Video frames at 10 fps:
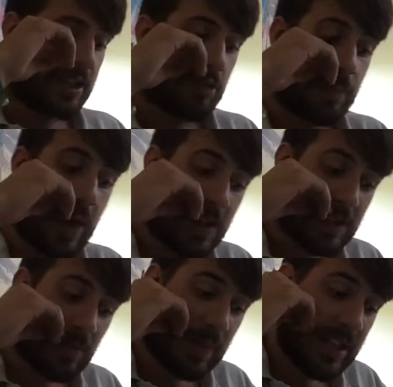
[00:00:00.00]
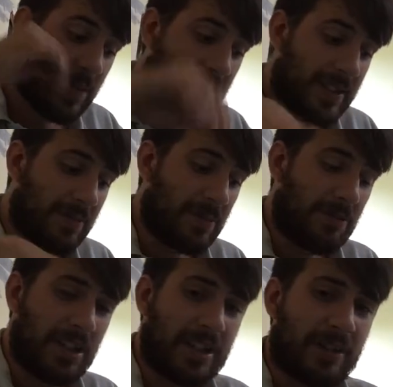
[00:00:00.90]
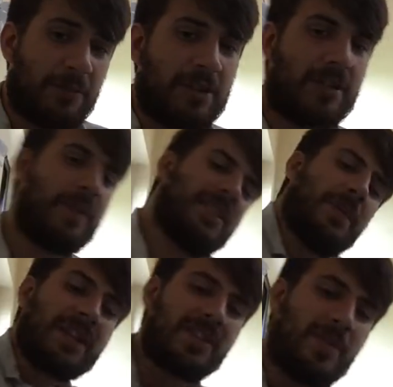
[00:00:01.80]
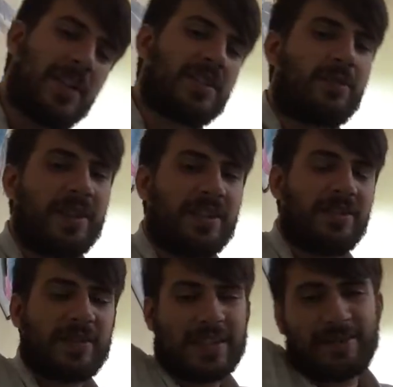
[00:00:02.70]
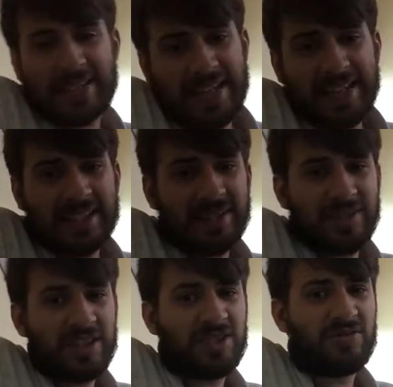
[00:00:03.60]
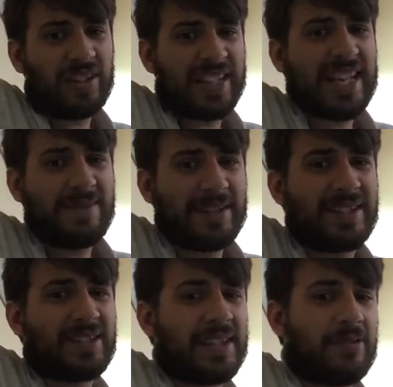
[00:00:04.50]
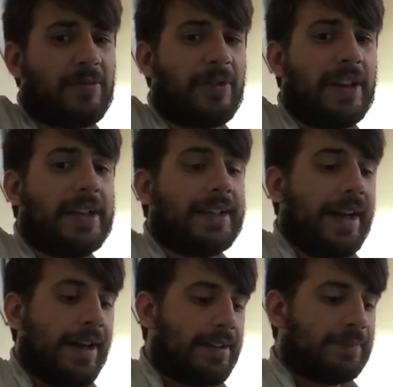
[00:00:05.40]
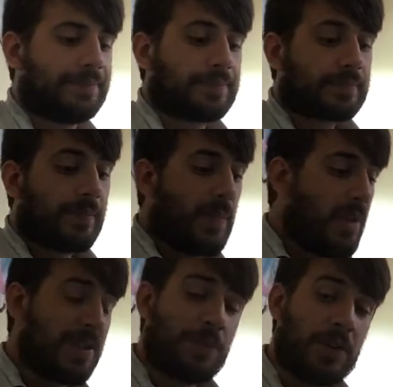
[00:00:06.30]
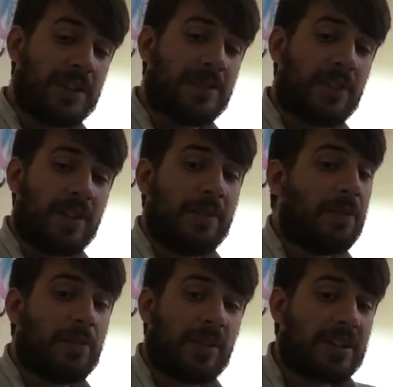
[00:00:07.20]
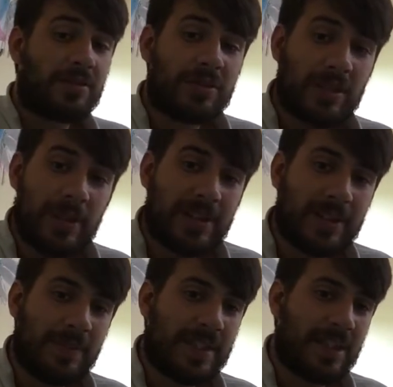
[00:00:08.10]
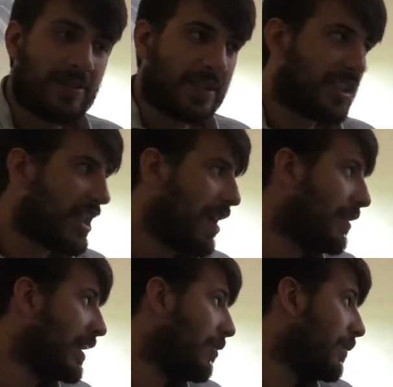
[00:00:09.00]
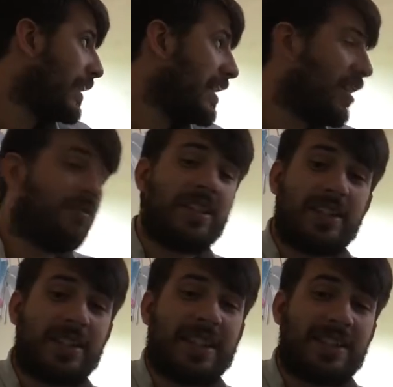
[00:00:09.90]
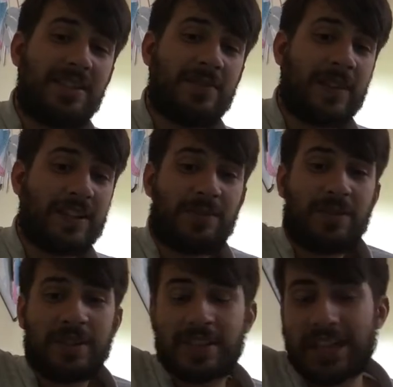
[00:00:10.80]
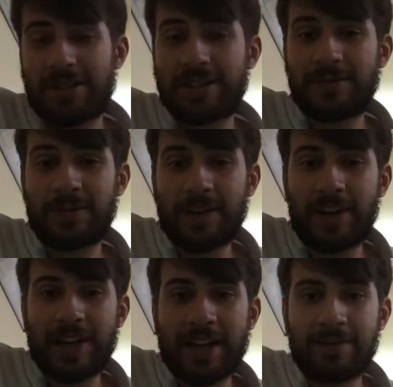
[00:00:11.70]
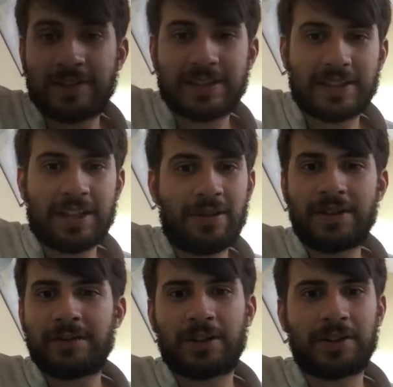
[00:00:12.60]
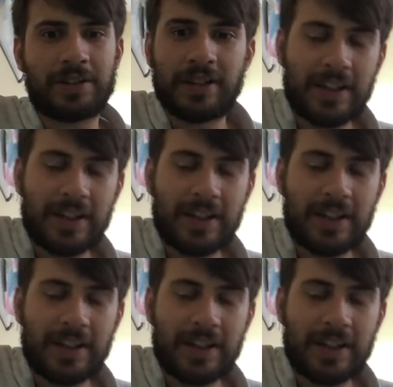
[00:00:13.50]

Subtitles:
Your personal opinion about someone at work. Well, I mean, it depends on the personal opinion. Obviously, if it's negative, then you should really keep it to yourself. If it's positive, though, then feel free to talk to the person themselves and share it. That would be a really good thing to do. In fact, to be honest, shout it from the high heavens. Tell anyone